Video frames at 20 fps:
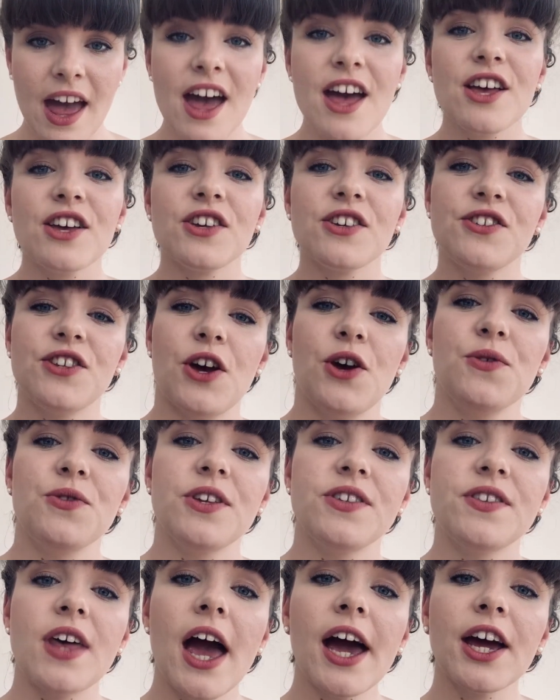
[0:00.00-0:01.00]
So the
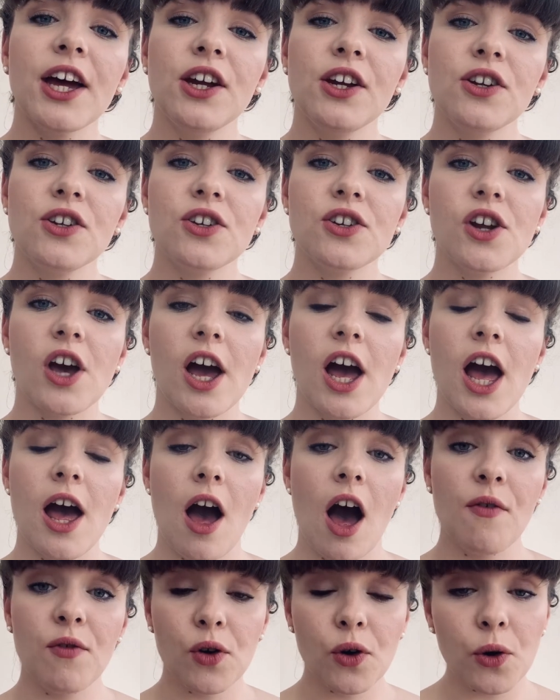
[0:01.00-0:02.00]
second
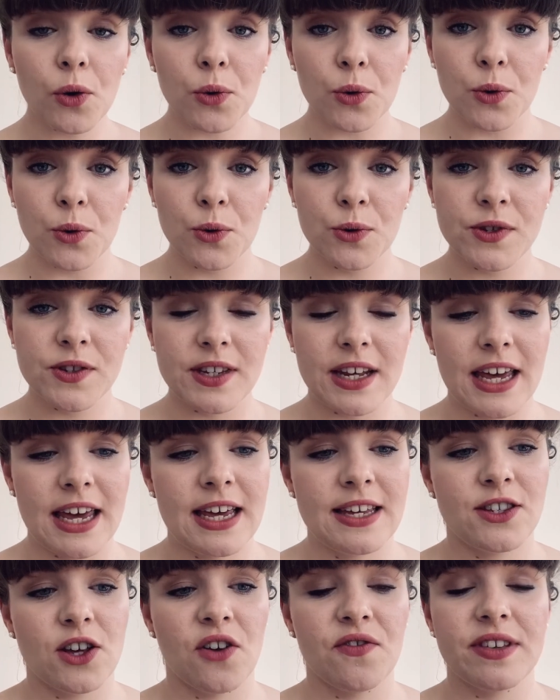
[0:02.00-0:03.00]
other cause is
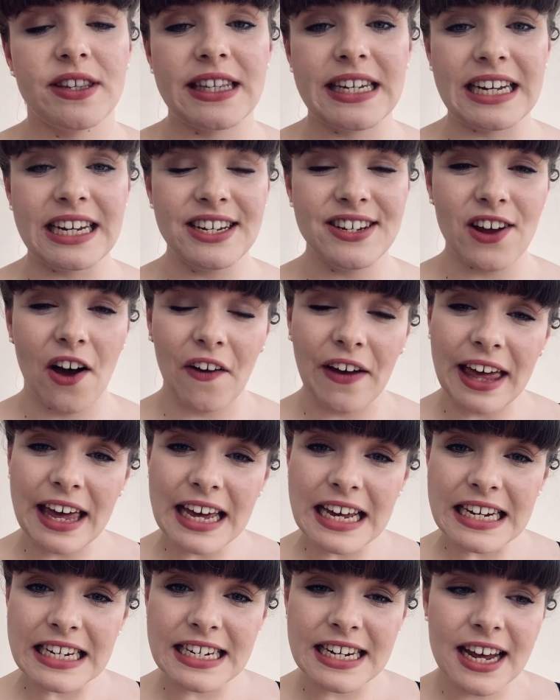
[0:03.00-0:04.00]
obviously
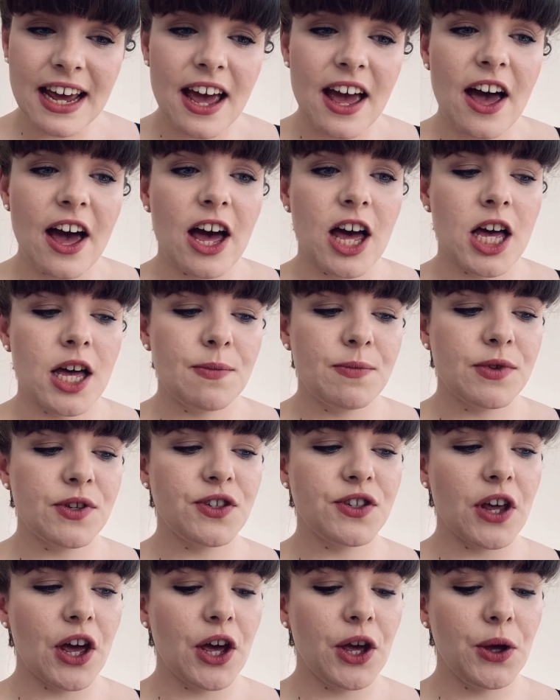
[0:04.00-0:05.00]
diet. When
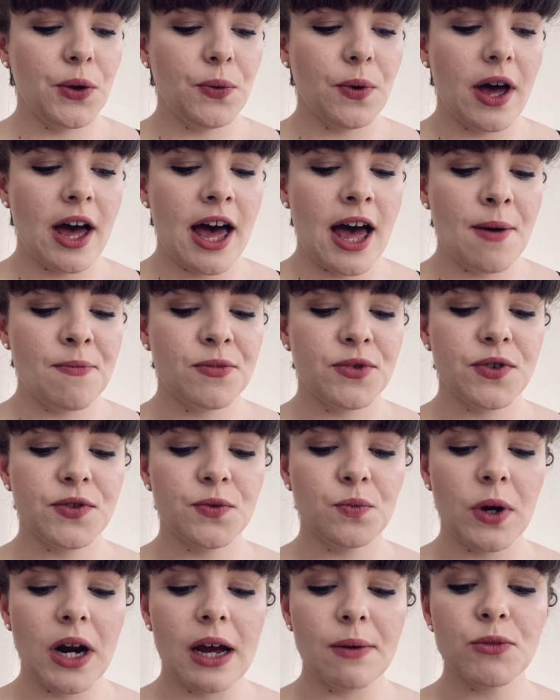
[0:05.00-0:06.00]

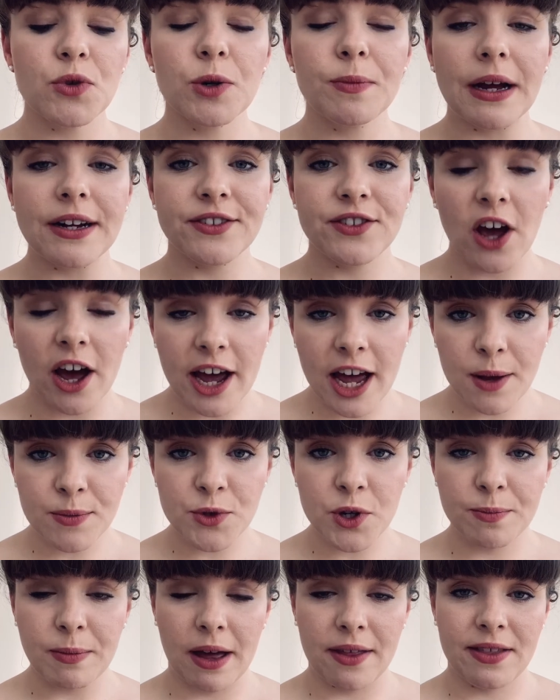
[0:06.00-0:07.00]
I'm talking about diet, I'm talking
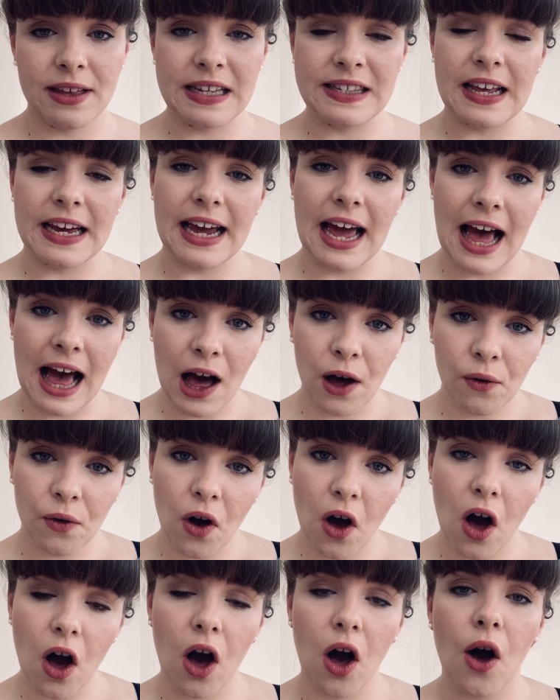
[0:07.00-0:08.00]
about things like
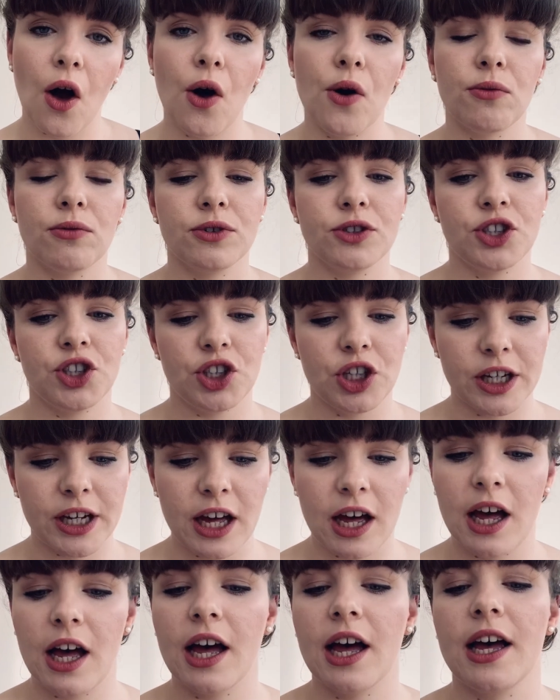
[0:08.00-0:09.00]
alcohol,
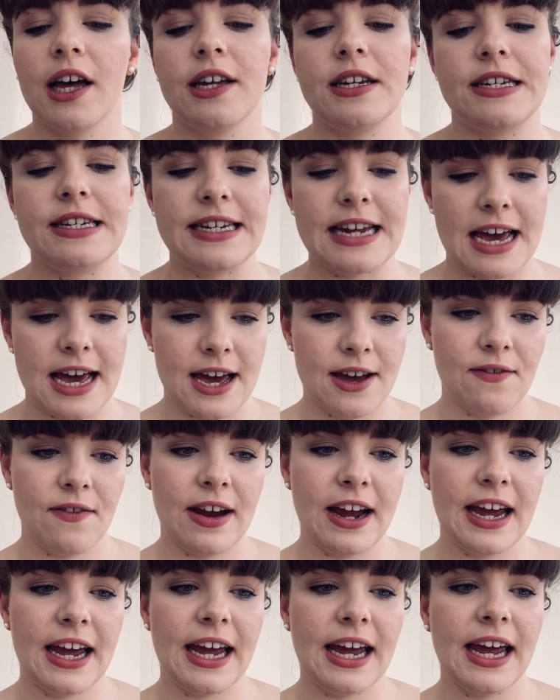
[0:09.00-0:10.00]
sugar,
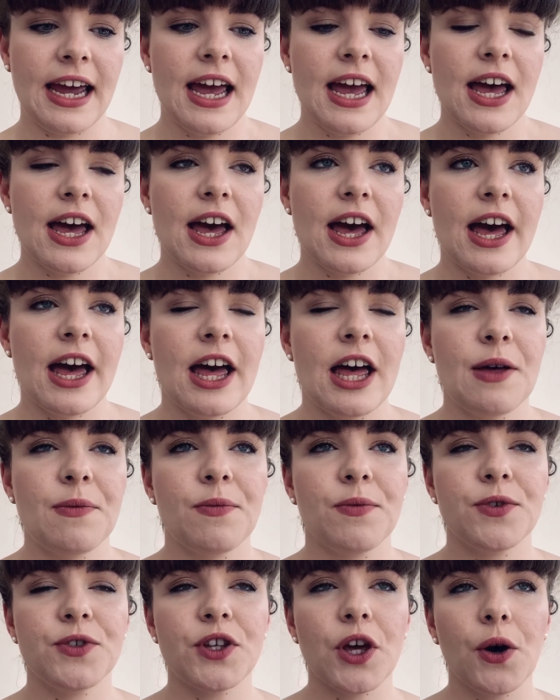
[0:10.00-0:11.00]
dairy.
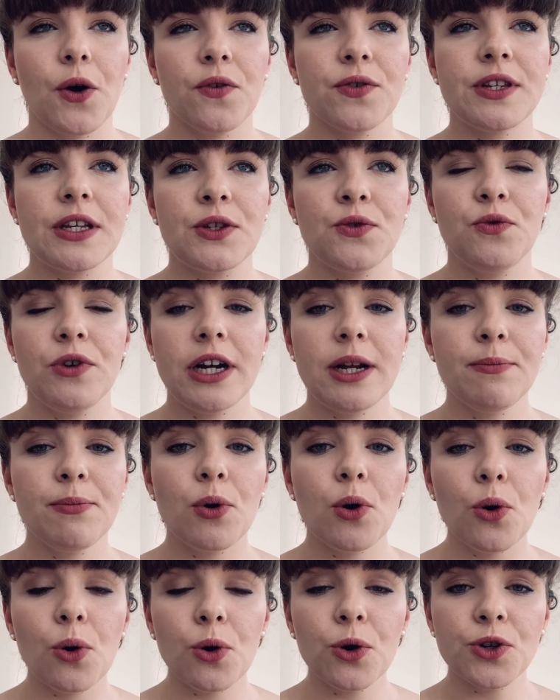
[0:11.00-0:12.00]
So obviously it's really
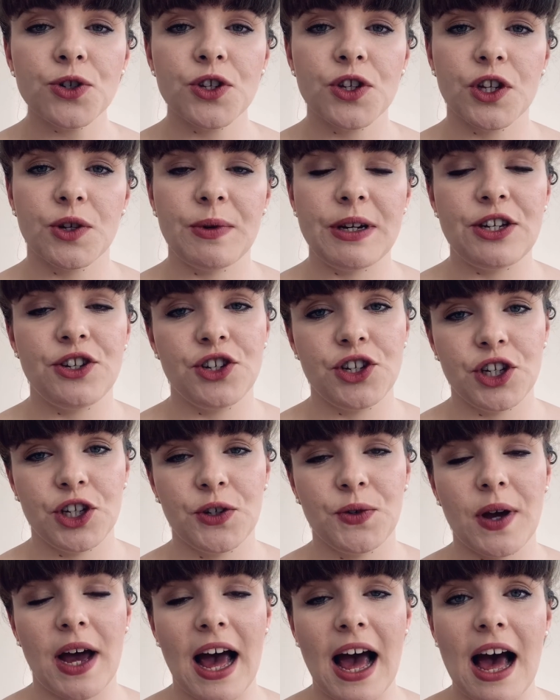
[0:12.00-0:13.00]
important that we do
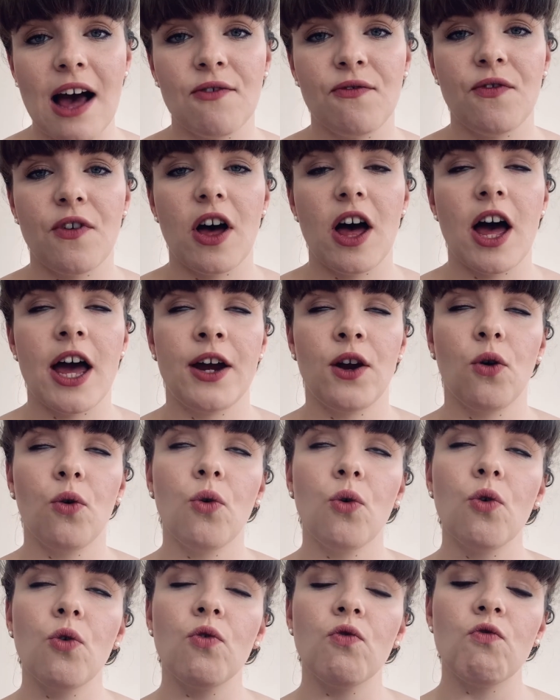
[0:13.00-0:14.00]
have an
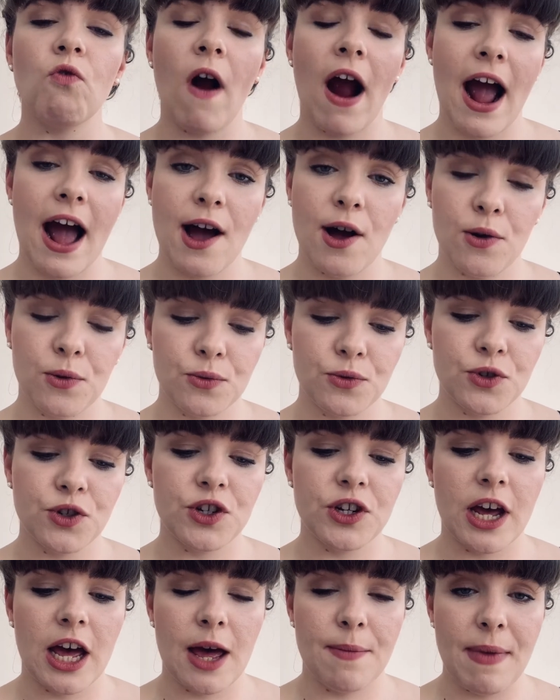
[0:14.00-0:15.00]
all-round
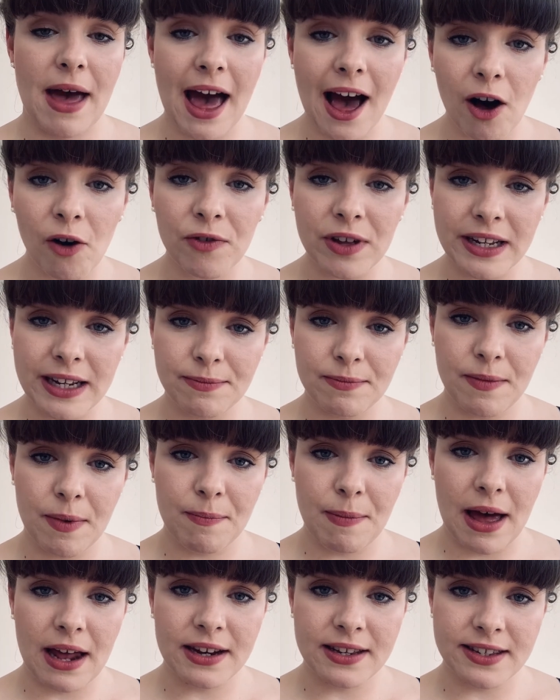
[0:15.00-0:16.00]
healthy,
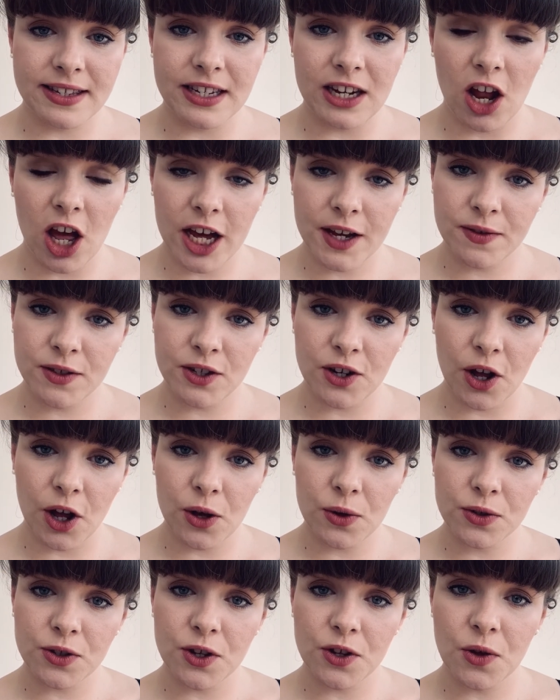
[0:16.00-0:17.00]
balanced lifestyle
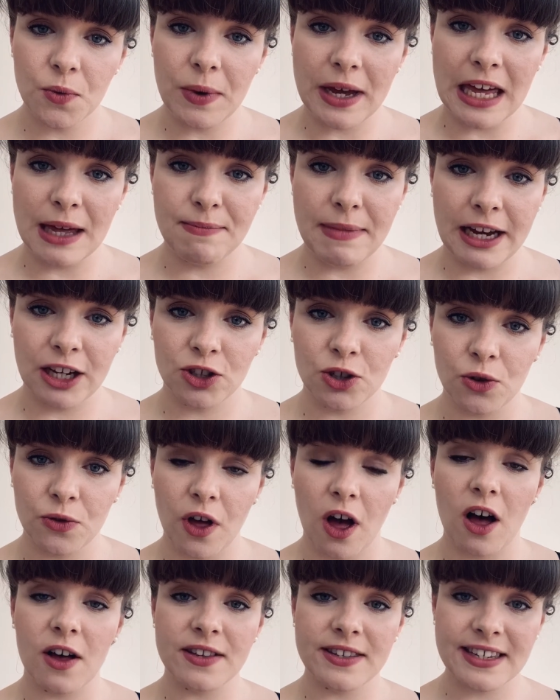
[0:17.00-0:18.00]
so that we can make sure that
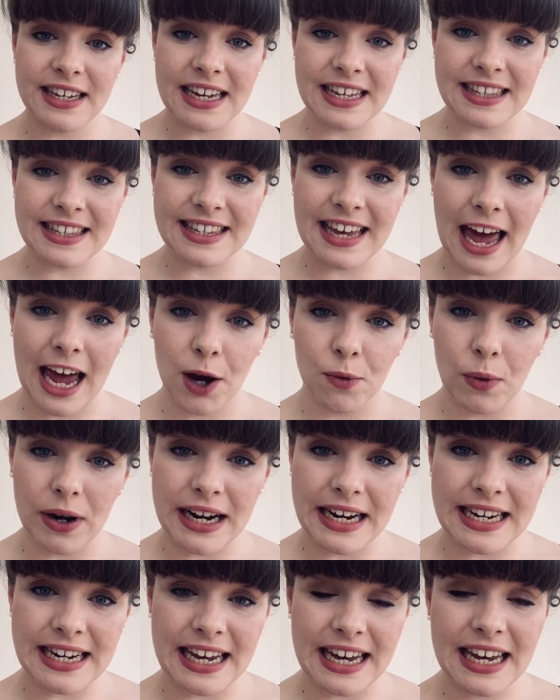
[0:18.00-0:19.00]
our skin's getting what it
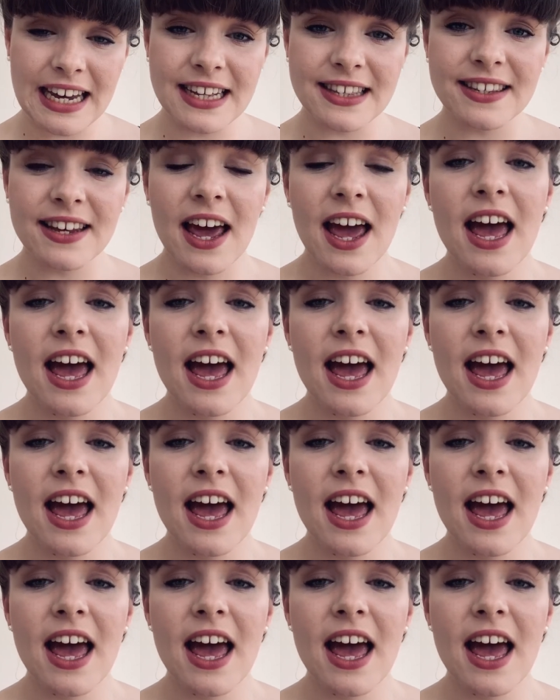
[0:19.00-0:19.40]
needs.